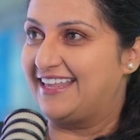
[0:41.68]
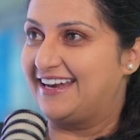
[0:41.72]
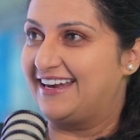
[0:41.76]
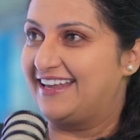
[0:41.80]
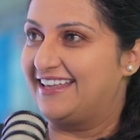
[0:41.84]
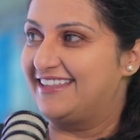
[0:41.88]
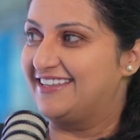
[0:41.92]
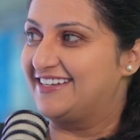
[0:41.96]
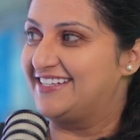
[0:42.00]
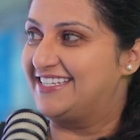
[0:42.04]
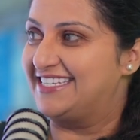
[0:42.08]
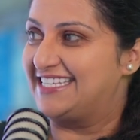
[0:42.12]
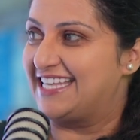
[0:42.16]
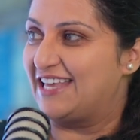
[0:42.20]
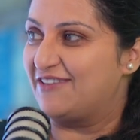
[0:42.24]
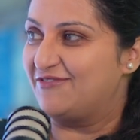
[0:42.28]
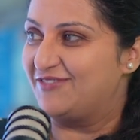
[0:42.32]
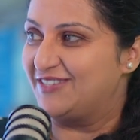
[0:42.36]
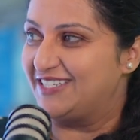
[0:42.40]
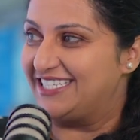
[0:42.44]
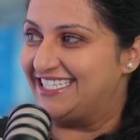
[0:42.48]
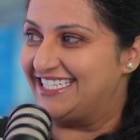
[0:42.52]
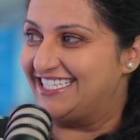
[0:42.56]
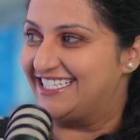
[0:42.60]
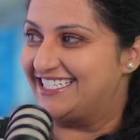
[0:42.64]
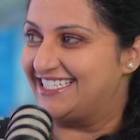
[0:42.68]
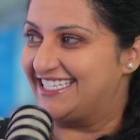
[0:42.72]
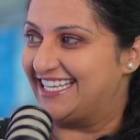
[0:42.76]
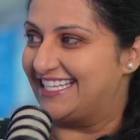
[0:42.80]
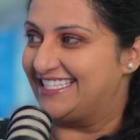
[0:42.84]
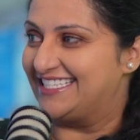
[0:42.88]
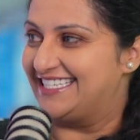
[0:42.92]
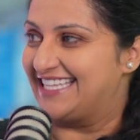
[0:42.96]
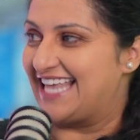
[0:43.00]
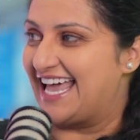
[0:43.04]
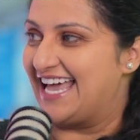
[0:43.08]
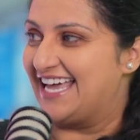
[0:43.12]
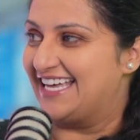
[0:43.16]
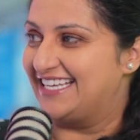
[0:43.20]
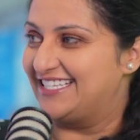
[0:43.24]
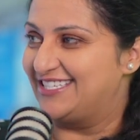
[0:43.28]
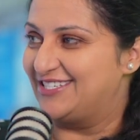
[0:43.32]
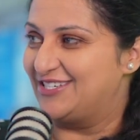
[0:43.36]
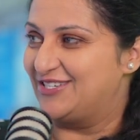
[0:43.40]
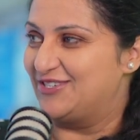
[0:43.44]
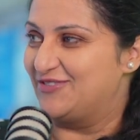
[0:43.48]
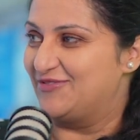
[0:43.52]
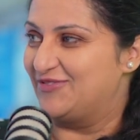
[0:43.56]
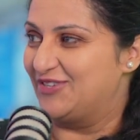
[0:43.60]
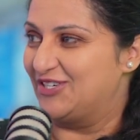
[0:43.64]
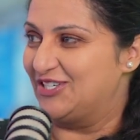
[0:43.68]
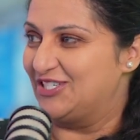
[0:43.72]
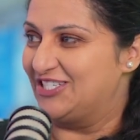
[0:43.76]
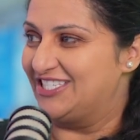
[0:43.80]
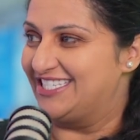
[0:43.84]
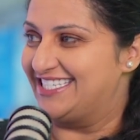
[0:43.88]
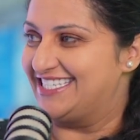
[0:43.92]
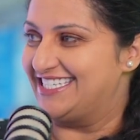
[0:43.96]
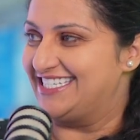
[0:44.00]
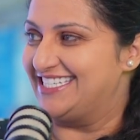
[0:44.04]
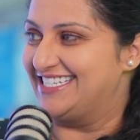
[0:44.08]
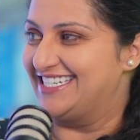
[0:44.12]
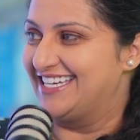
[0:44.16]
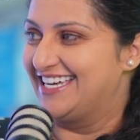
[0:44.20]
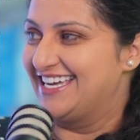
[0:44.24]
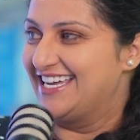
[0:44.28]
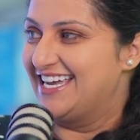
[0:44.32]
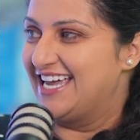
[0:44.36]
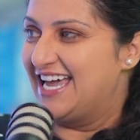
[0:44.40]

another 7 years at Zayed University.